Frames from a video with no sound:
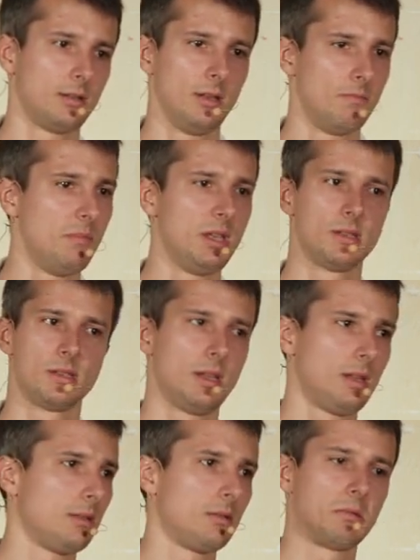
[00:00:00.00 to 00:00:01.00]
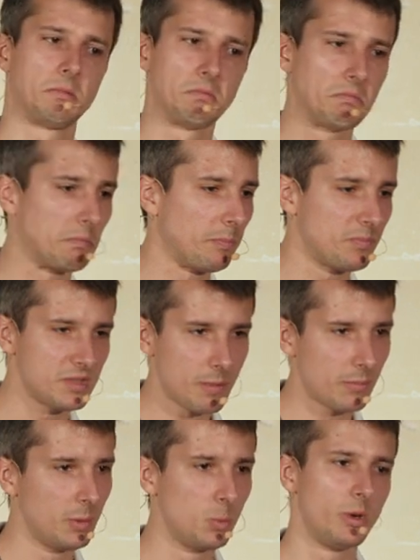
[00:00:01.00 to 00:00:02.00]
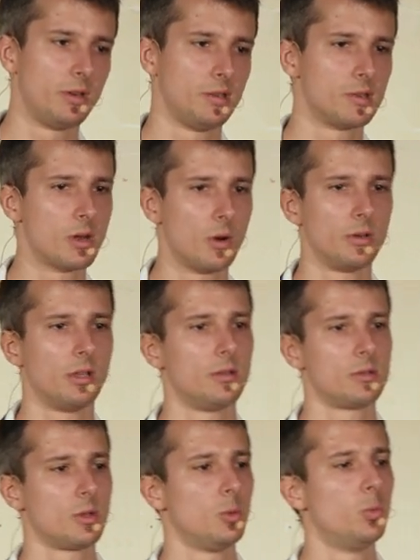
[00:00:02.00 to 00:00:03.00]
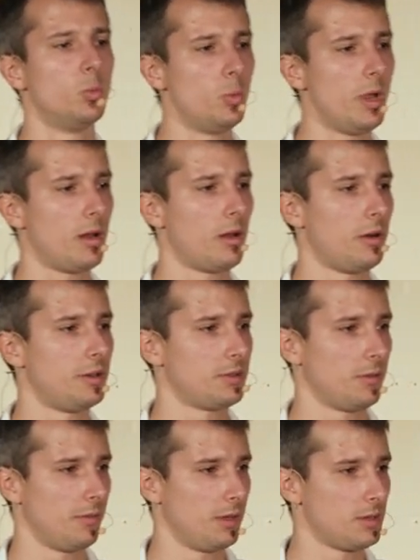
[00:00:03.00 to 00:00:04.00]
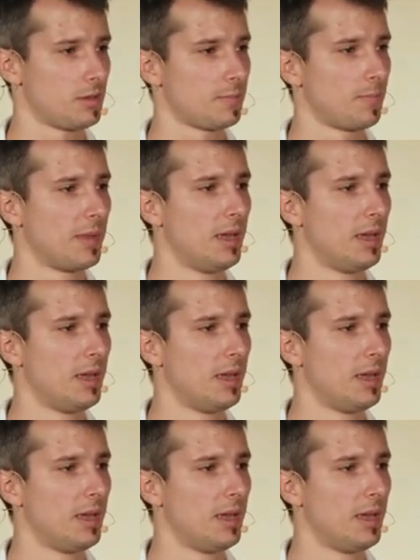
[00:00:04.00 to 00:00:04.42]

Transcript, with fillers: It means that something weird is going on, so we alert on this.